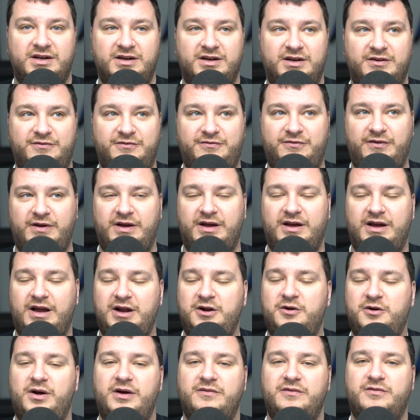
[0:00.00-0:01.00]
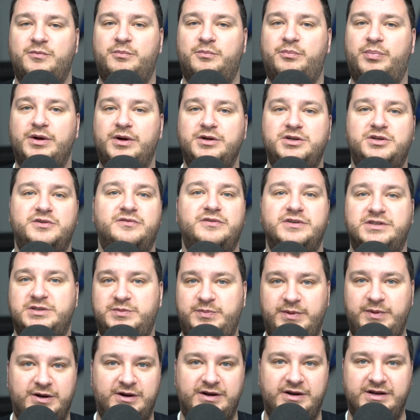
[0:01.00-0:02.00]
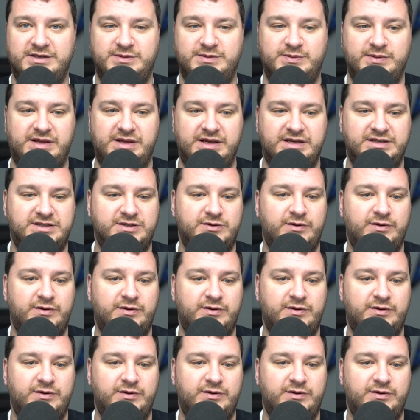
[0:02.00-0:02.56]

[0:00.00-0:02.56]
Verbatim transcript: I don't have a bunch of experience with this,